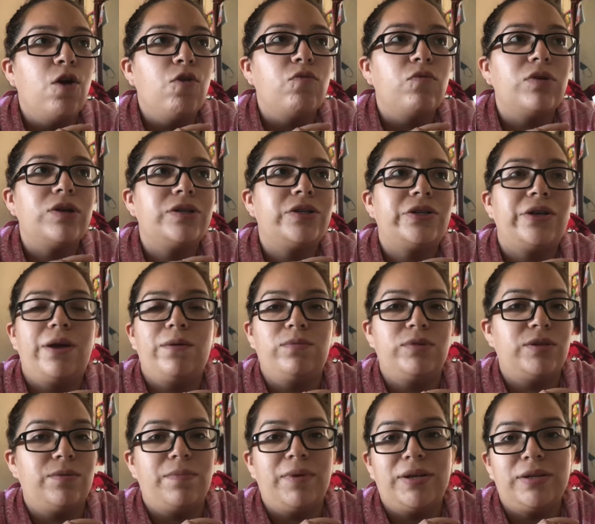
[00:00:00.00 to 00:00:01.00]
which it
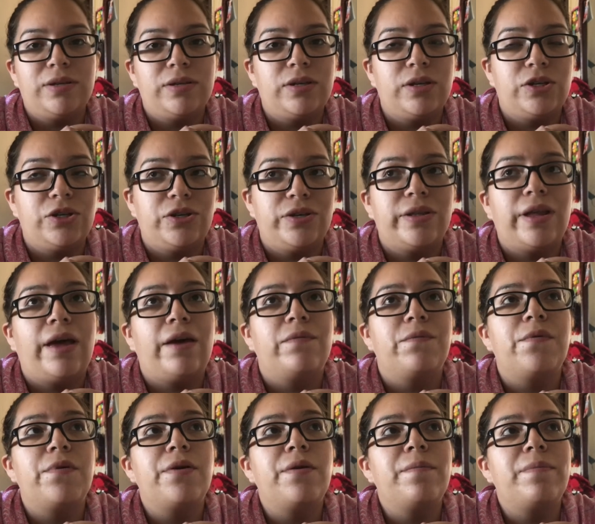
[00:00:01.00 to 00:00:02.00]
was the best decision ever,